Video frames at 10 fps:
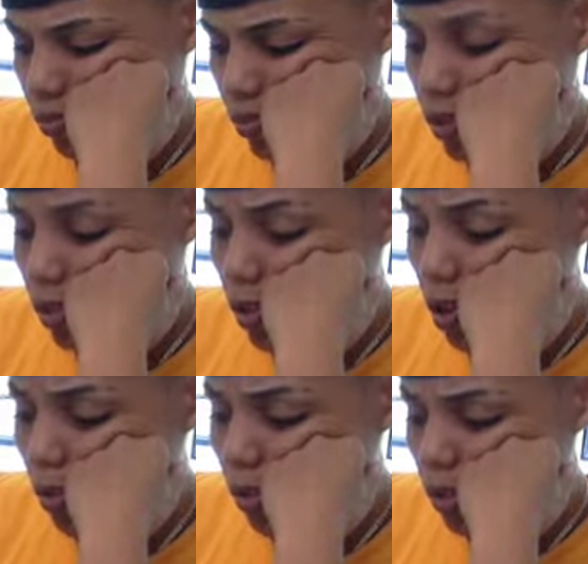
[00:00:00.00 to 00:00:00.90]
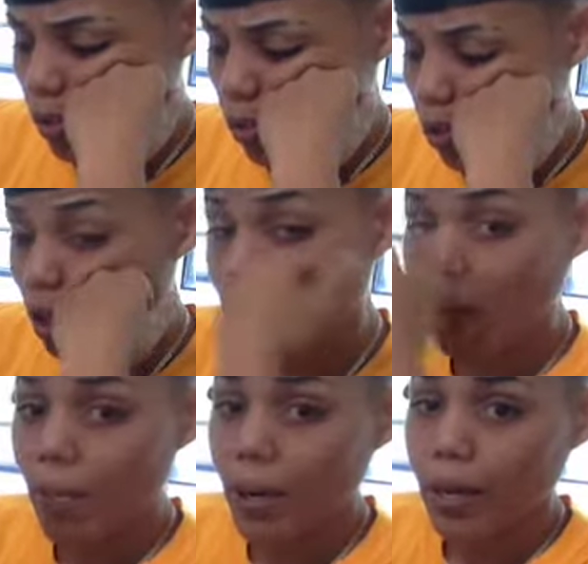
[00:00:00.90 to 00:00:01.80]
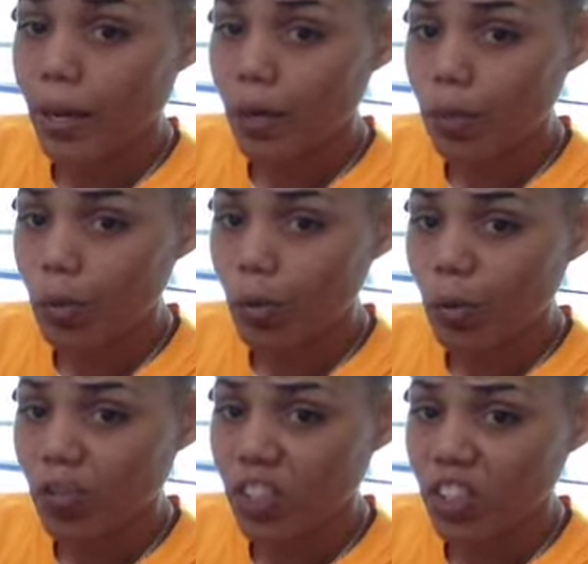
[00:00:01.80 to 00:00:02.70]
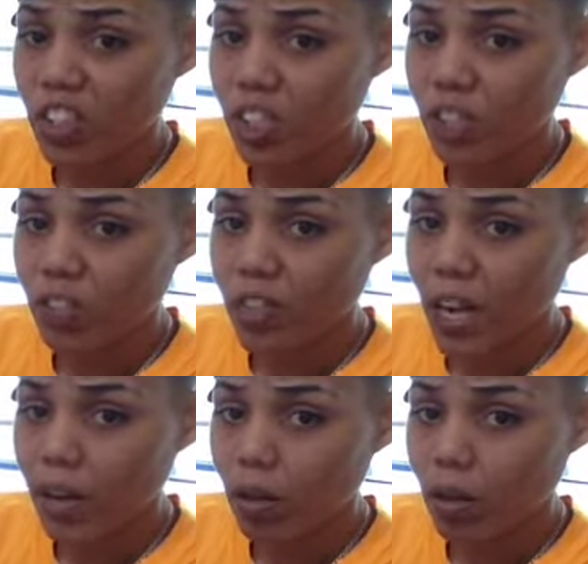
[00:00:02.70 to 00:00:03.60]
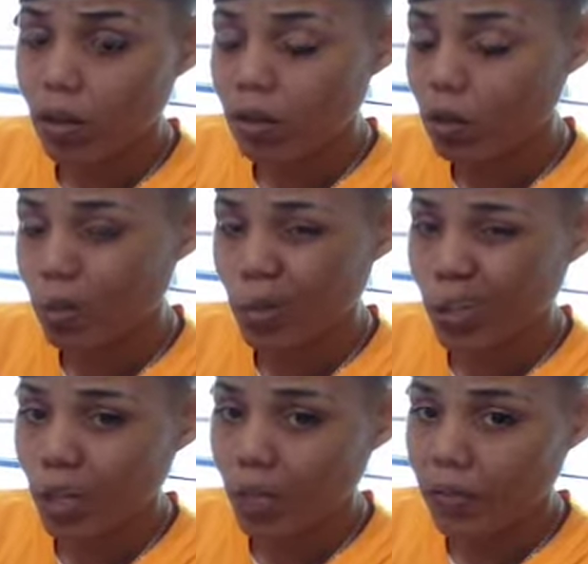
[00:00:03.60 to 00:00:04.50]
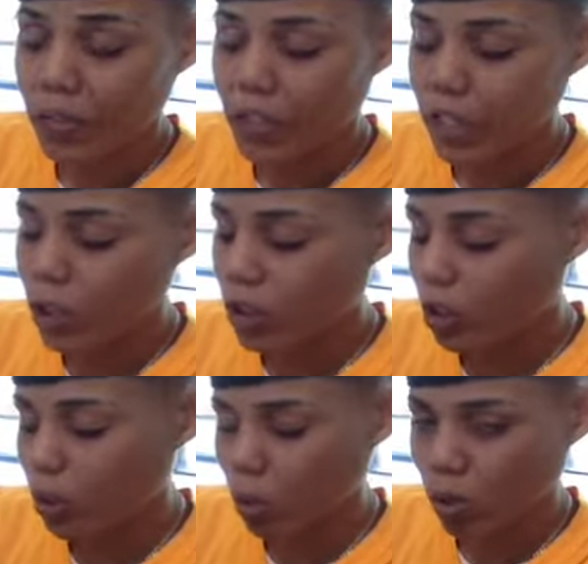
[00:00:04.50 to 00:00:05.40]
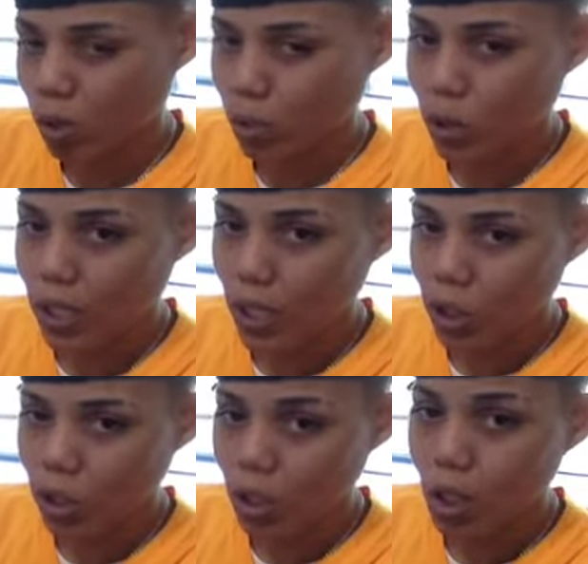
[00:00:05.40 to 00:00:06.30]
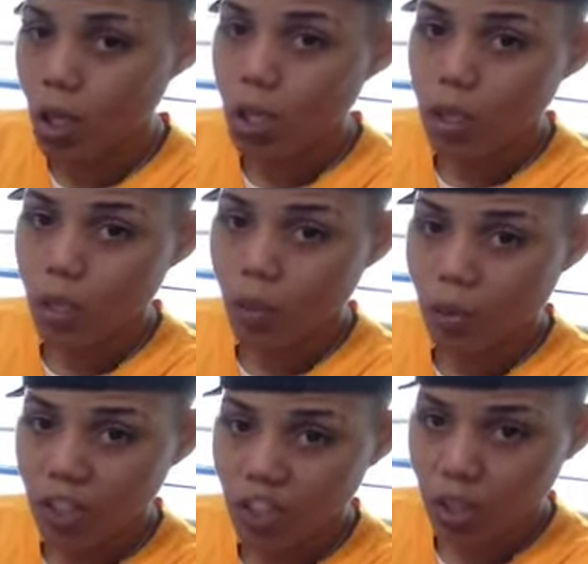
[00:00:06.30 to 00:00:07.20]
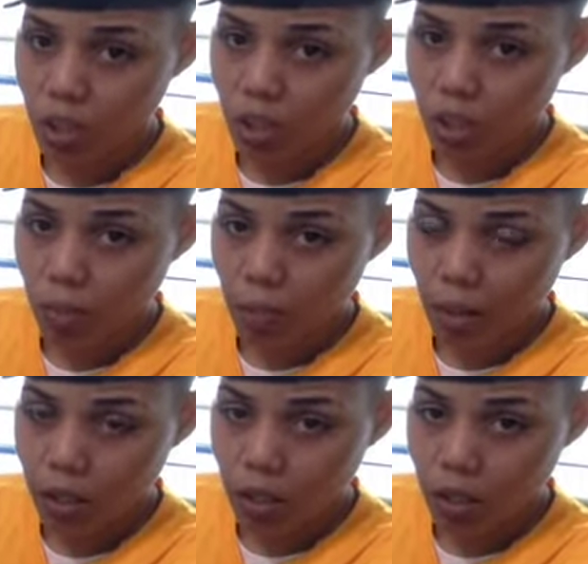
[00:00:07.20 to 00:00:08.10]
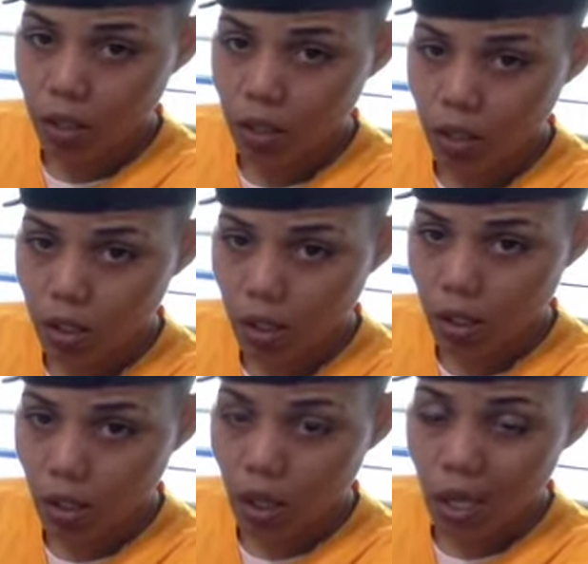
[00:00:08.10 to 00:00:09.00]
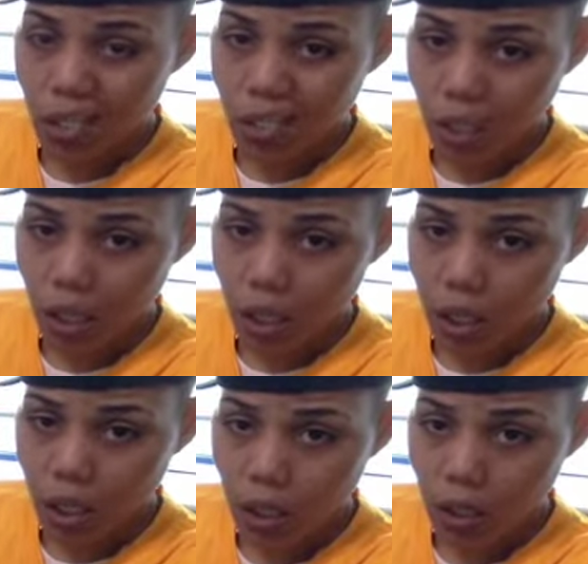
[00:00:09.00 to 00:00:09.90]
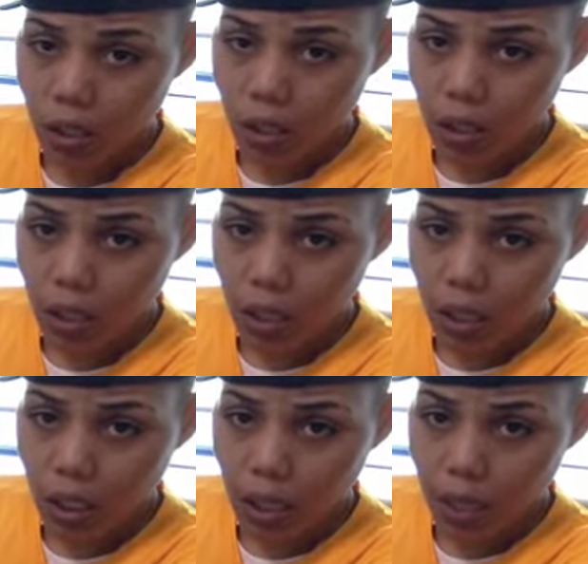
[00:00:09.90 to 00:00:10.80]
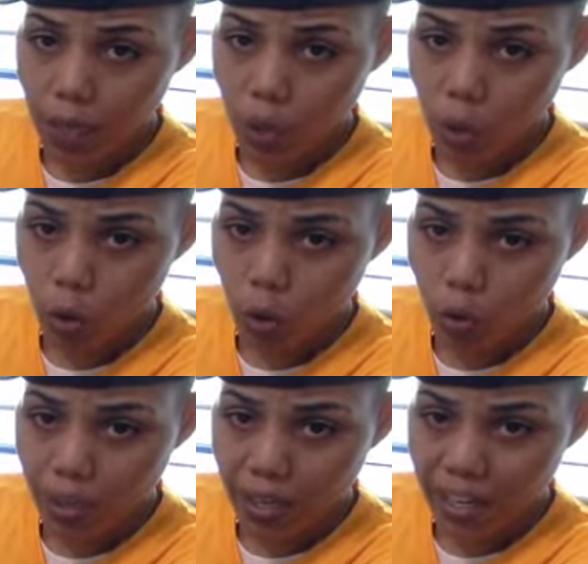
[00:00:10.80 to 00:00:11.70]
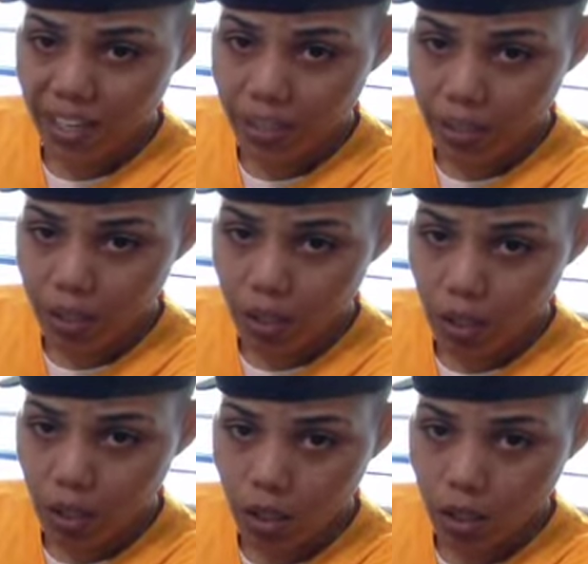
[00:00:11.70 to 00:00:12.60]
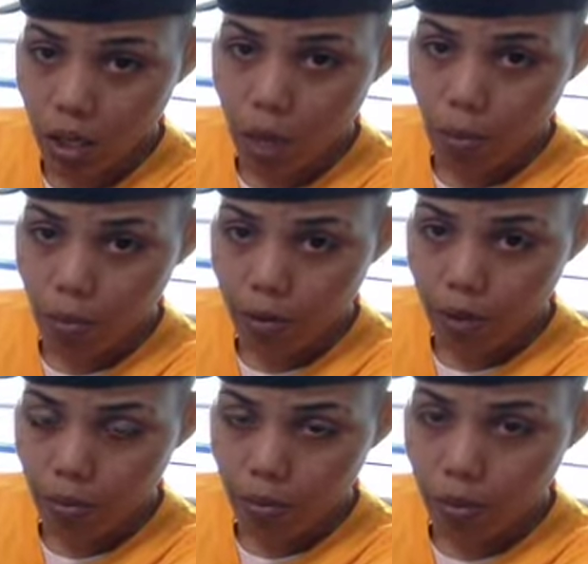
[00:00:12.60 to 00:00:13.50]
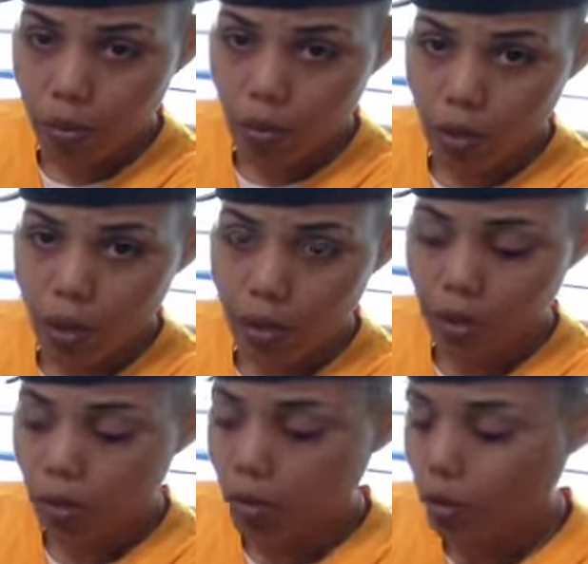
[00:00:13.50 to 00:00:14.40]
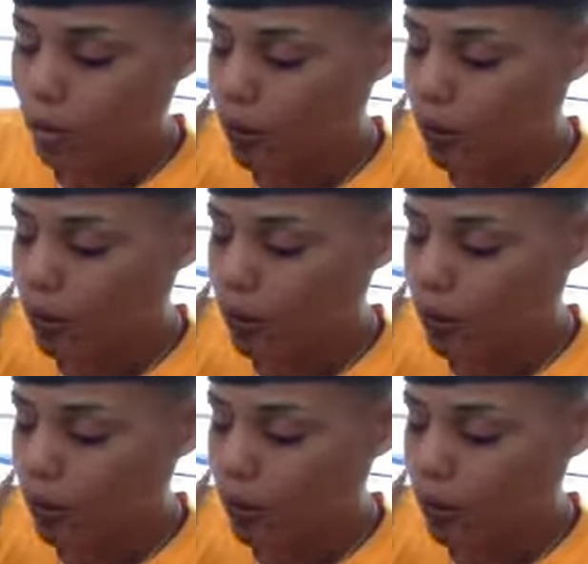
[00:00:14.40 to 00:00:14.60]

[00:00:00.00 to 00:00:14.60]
This karmic is wanting to come back and have some sort of exchange of dialogue, some sort of conversation, some sort of communication to bring justice and balance to this to the to to the to the to the immature nonsense that this pre-empress had to endure.